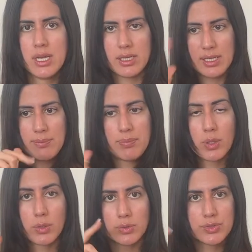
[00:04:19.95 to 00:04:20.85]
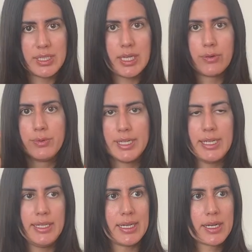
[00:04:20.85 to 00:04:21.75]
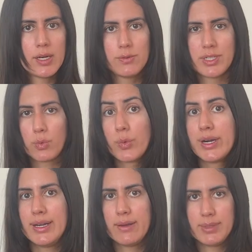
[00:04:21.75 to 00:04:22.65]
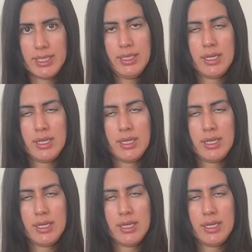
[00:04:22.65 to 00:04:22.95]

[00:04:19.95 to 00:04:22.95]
in a post in a reel in a carousel wherever